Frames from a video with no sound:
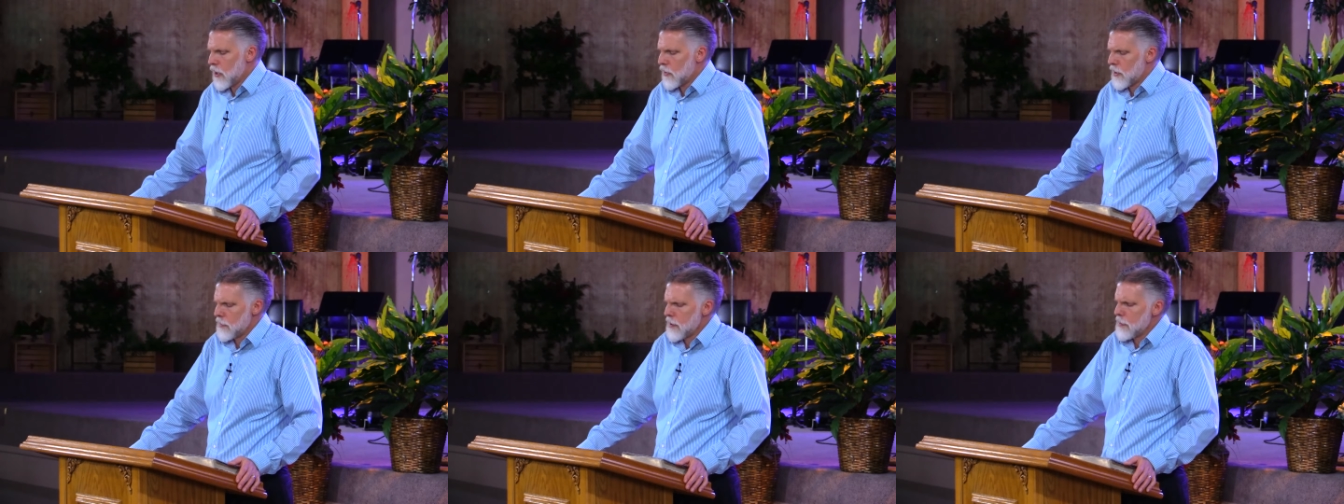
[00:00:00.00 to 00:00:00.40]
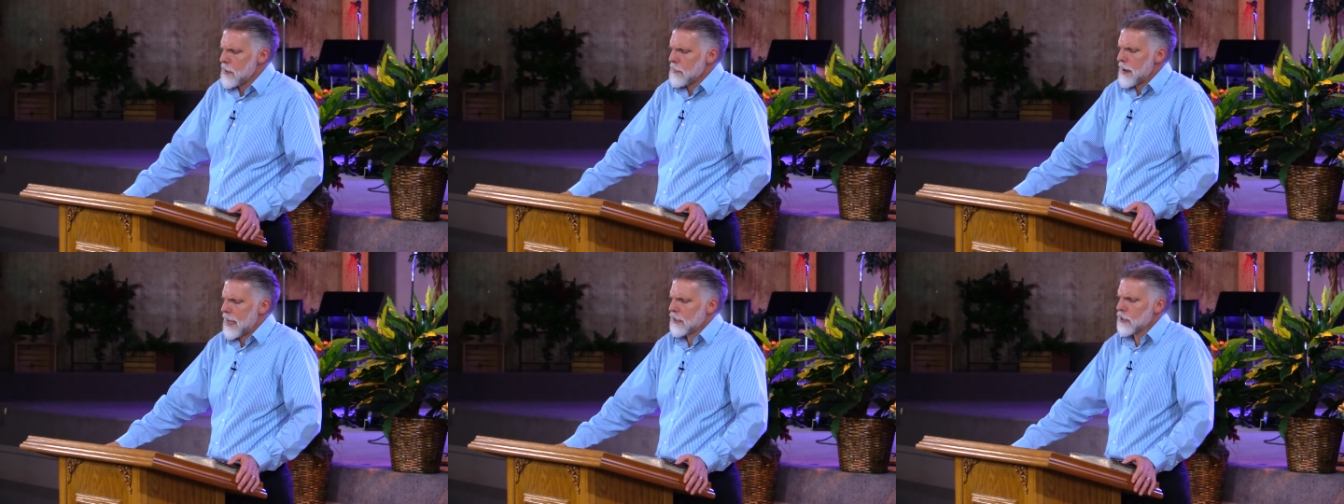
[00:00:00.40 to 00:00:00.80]
Remember
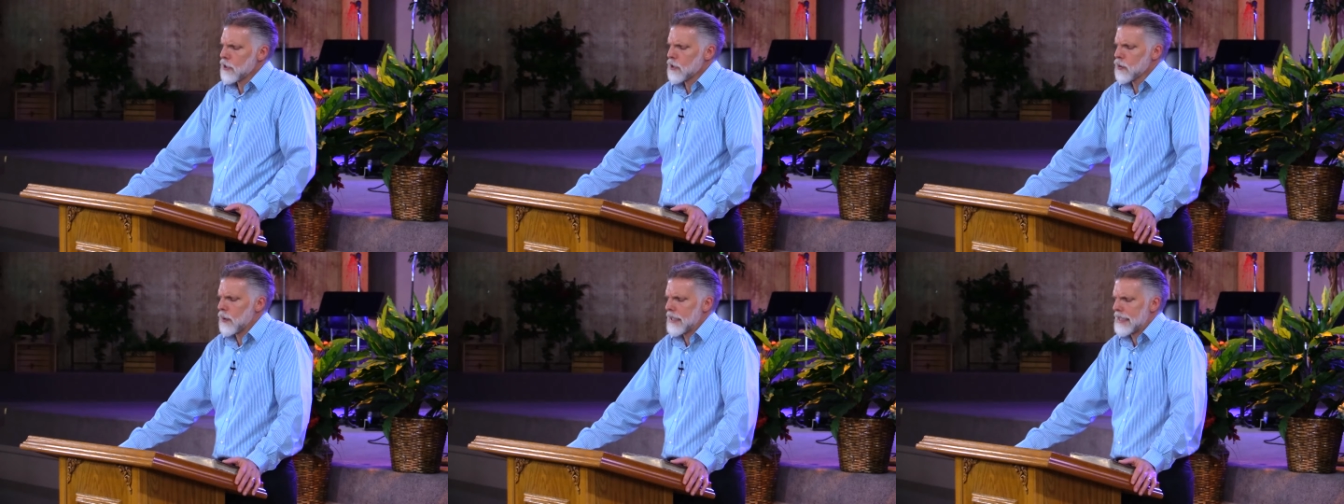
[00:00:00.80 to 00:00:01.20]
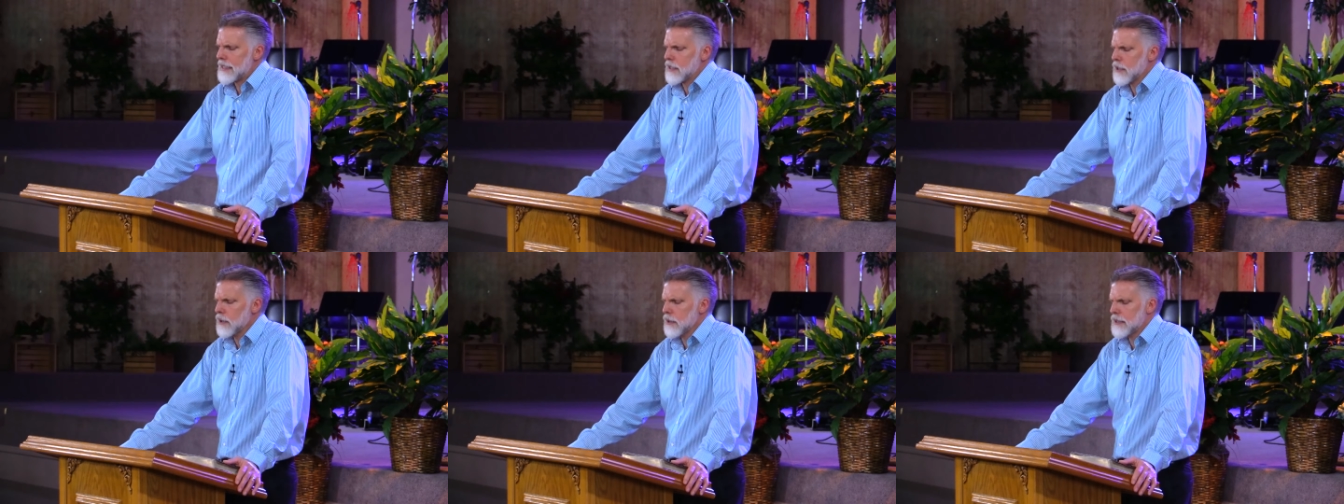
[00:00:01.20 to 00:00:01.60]
Matthew
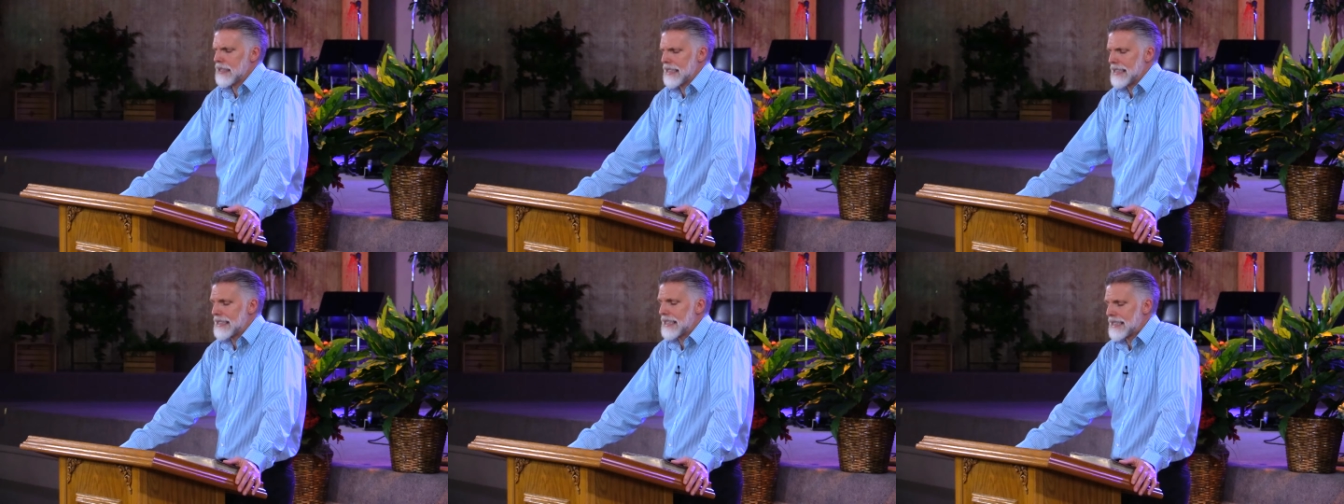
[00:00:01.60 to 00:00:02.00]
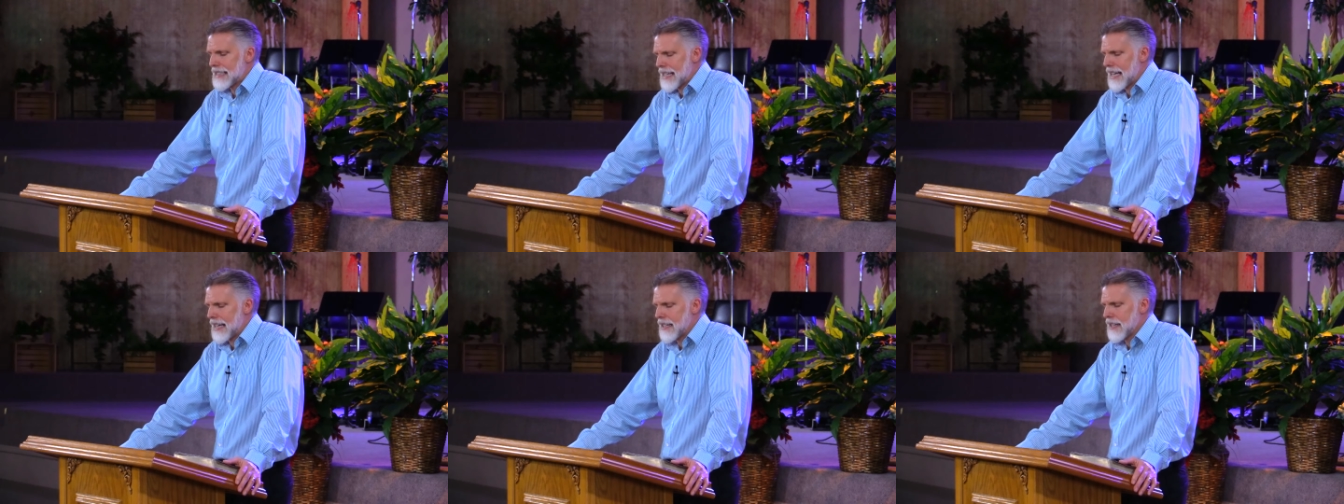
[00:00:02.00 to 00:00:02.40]
22? Jesus
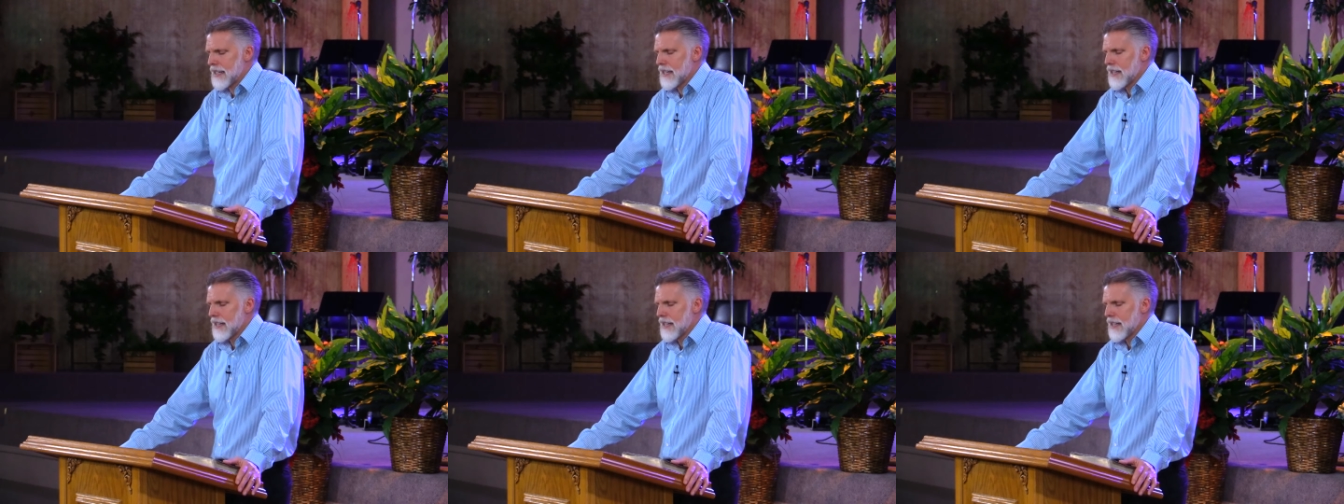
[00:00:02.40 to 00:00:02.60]
said,